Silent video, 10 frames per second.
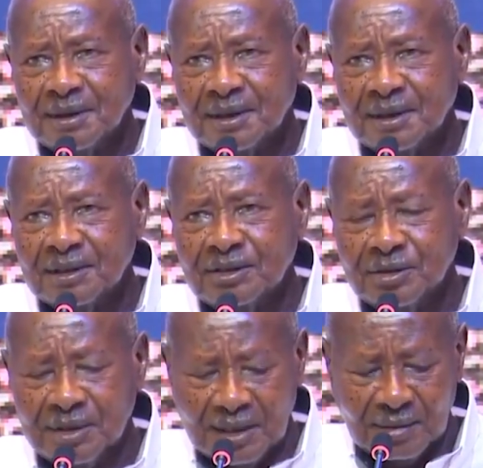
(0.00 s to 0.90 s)

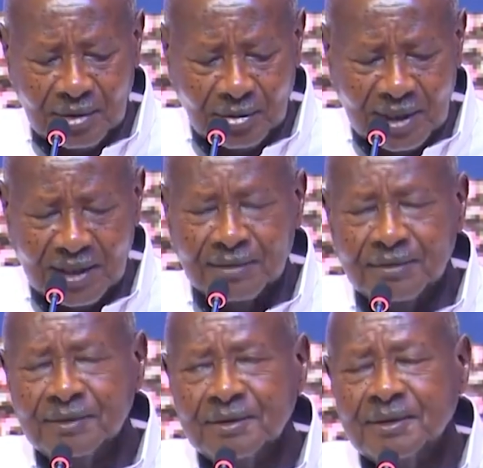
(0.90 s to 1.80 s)
Category number one
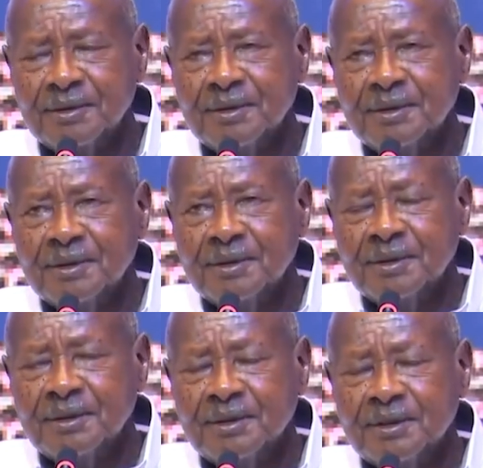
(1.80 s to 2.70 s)

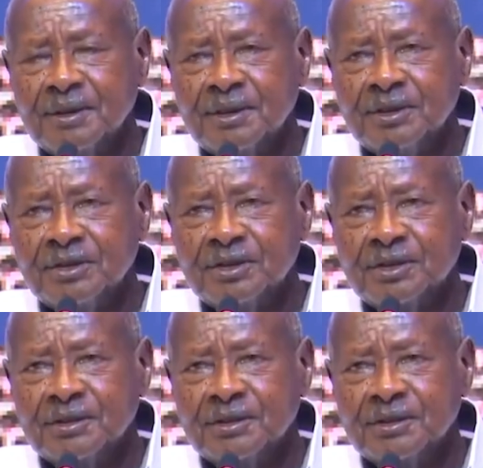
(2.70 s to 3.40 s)
is